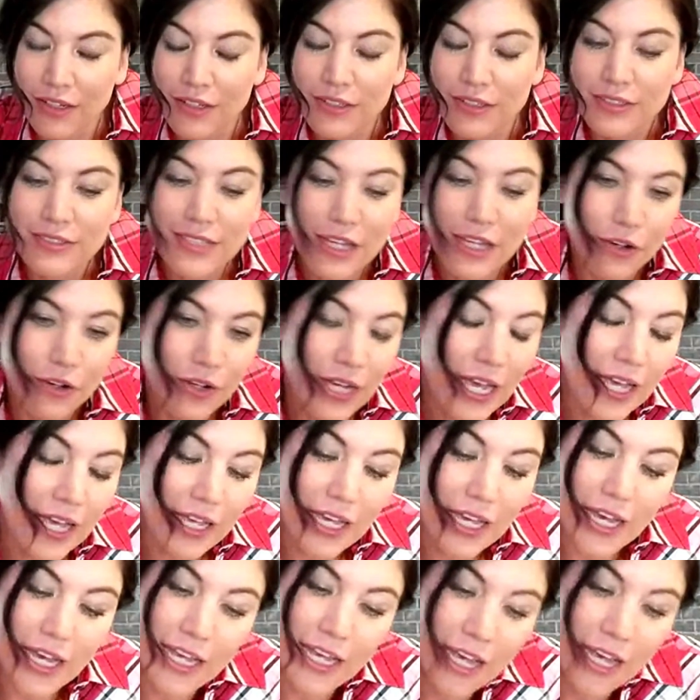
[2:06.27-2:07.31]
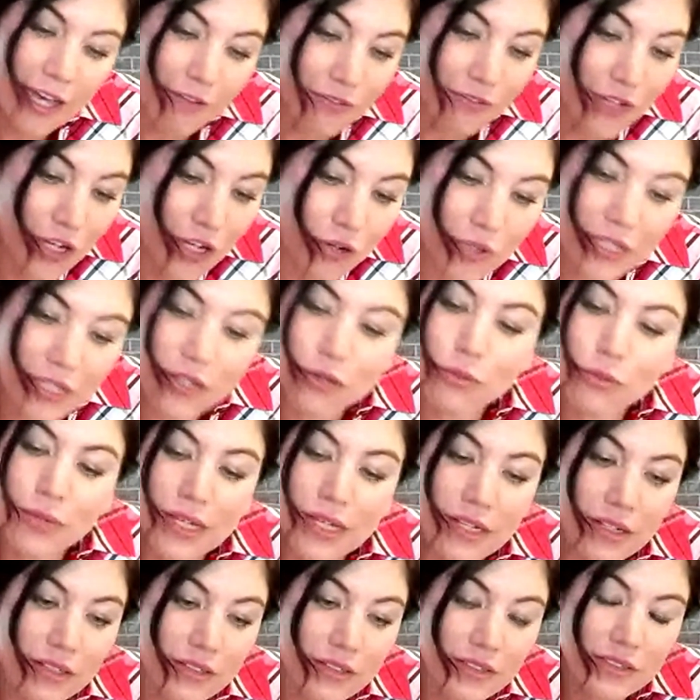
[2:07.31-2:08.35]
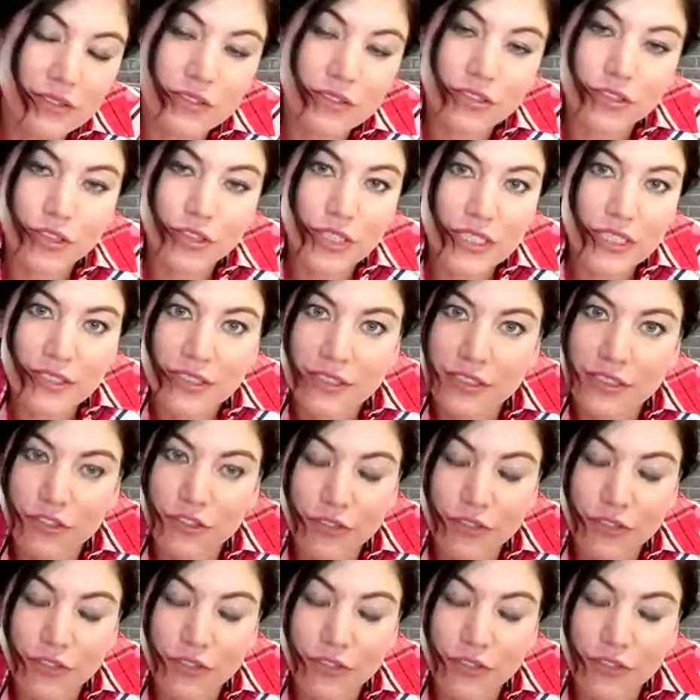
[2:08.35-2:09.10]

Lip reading: So I have no ill will towards